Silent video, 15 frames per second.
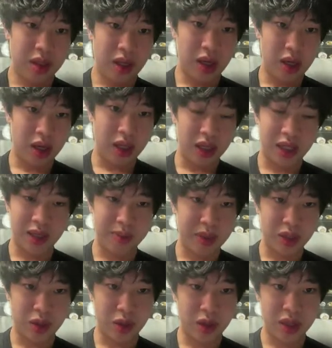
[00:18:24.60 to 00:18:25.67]
it can be
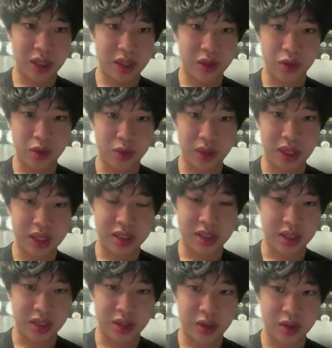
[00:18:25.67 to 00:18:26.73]
gone and you don't get
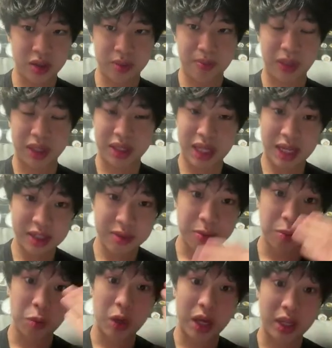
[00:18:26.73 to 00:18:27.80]
secured, but that's
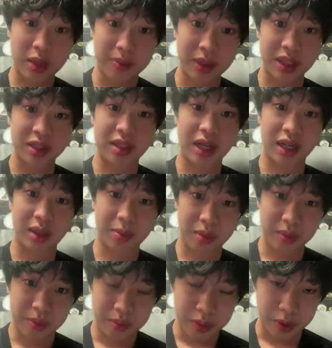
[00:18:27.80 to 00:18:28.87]
where the big side up
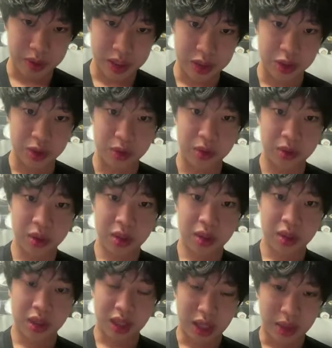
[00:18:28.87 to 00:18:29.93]
potential
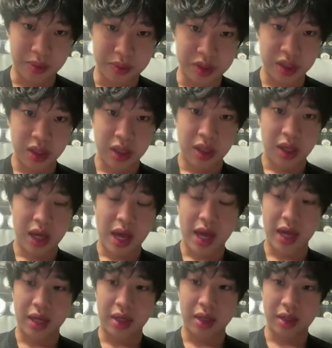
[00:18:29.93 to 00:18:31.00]
comes.
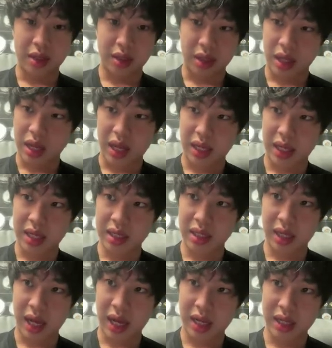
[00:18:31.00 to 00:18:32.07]
And again, it
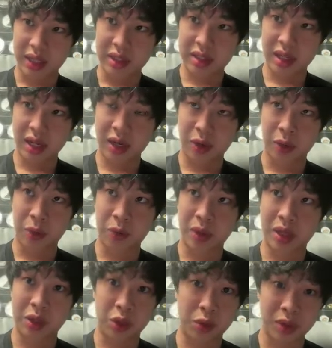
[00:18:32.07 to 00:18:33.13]
highlights how
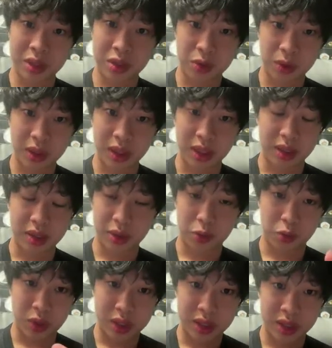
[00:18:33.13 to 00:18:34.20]
when no one's doing it, the
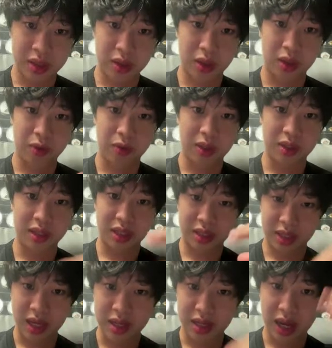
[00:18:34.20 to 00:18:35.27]
risk tolerance is
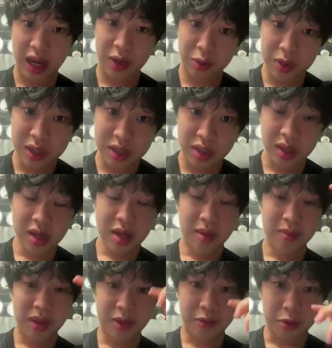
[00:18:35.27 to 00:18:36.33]
there's high risk,
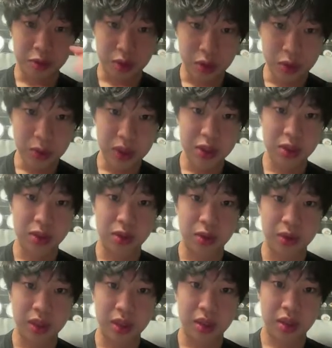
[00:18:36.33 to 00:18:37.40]
but if you know what you're
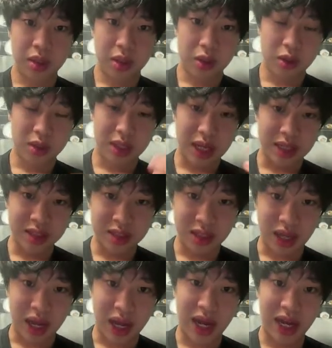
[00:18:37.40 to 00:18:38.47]
doing, that's the
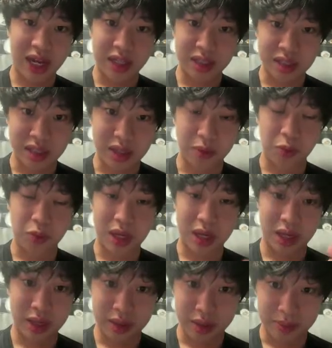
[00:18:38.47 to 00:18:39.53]
highest
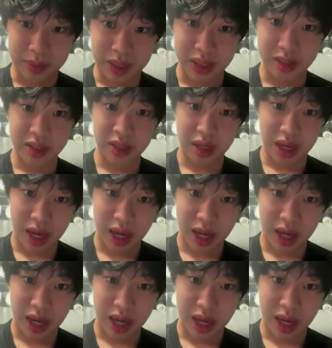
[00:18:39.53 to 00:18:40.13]
where the biggest